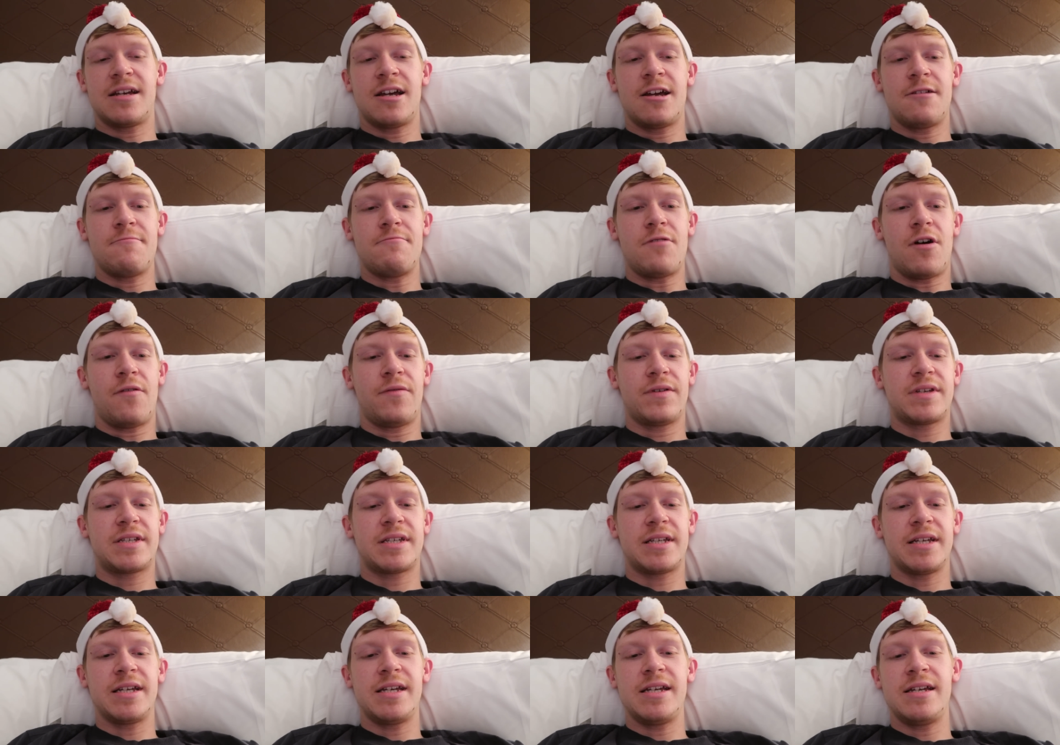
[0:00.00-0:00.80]

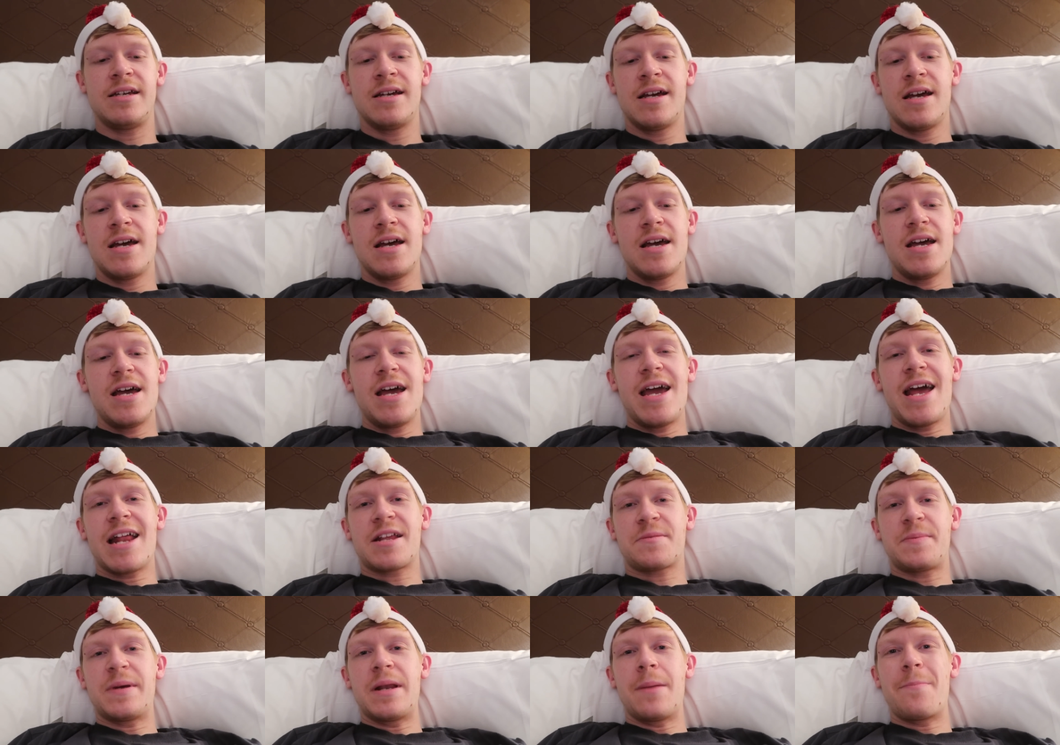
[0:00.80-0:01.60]
Obviously, it
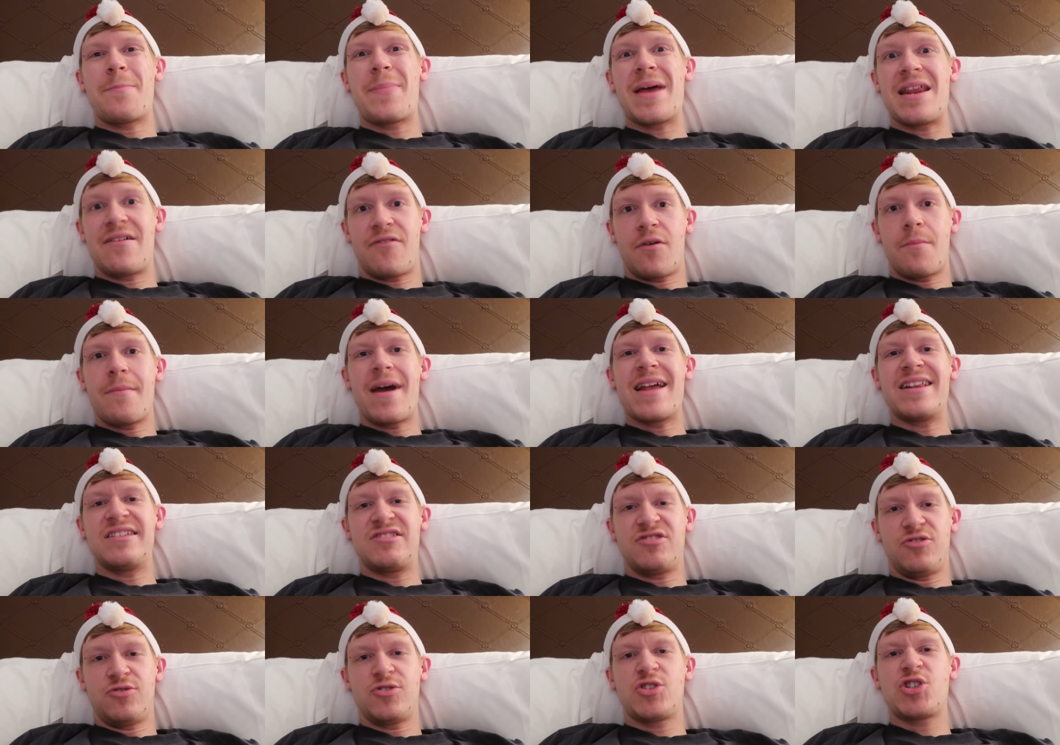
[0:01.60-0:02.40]
has been a bit of a
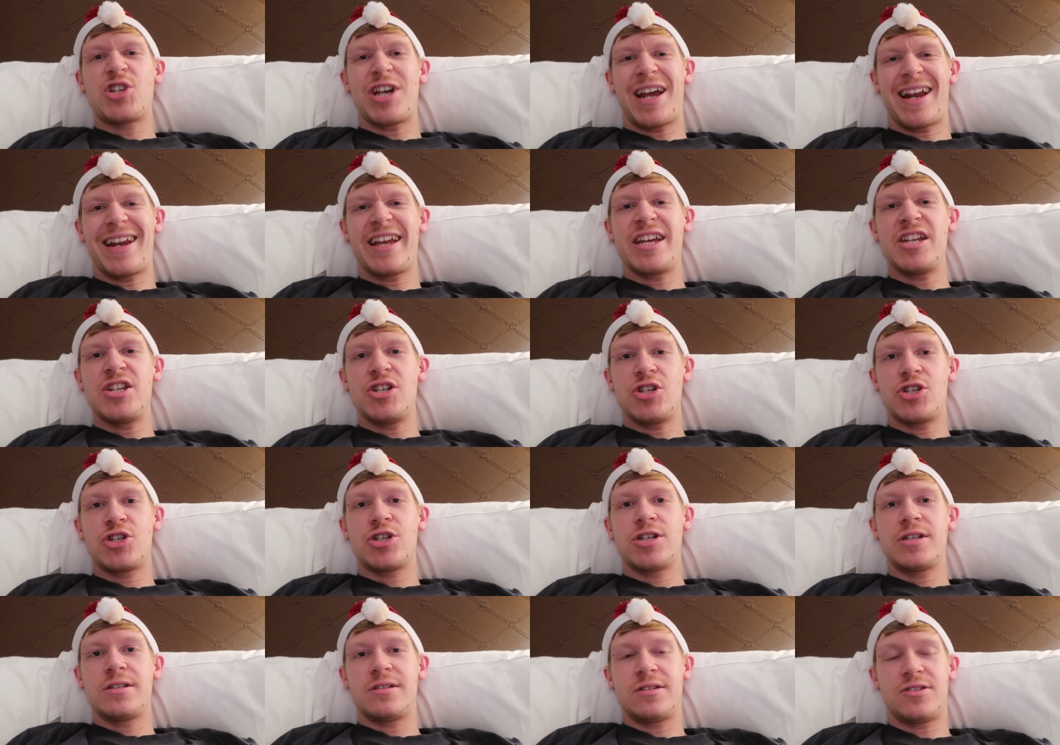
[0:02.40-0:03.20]
mental
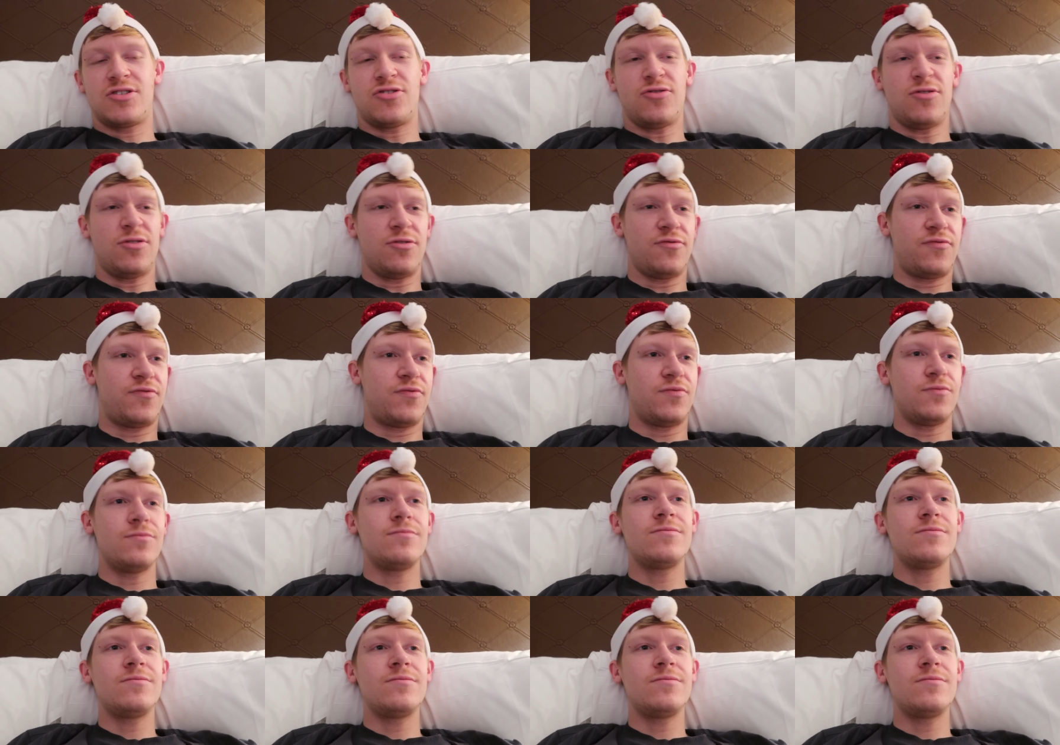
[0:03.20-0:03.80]
challenge to sort of,